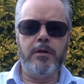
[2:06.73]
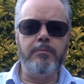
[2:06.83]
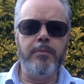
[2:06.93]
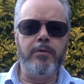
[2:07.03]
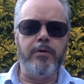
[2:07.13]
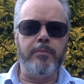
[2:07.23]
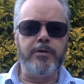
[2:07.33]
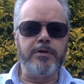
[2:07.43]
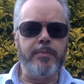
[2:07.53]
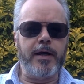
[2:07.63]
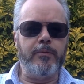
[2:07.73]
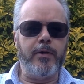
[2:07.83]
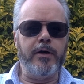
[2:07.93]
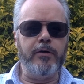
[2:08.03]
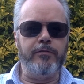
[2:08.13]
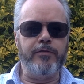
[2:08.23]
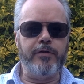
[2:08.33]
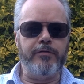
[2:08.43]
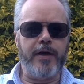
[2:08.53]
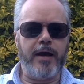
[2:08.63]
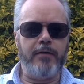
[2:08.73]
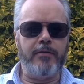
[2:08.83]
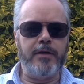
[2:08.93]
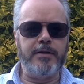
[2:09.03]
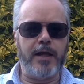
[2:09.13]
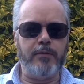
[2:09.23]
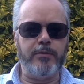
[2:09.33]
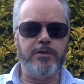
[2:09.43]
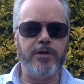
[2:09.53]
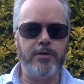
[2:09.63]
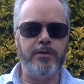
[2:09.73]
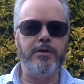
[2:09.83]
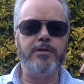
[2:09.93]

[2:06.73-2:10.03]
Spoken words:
the mirror image, the black and white of how they dealt with Tony.